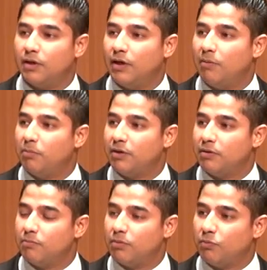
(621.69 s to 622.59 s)
But
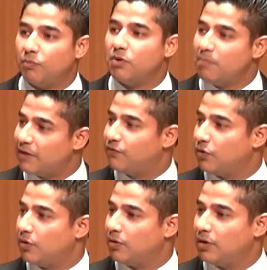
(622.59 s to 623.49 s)
when we met
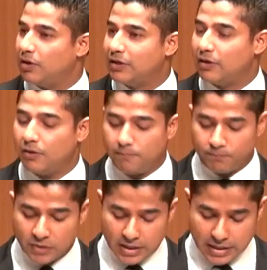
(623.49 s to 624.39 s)
for a dinner,